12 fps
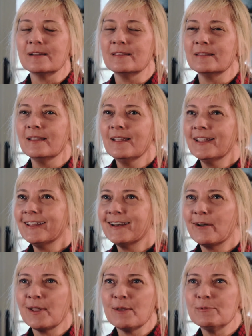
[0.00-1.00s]
and
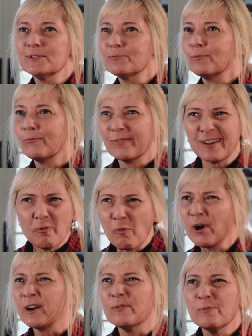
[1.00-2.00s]
he was
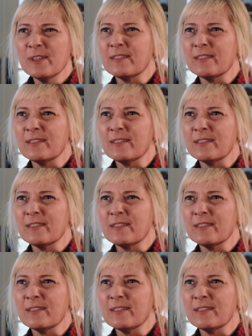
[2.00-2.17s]
working with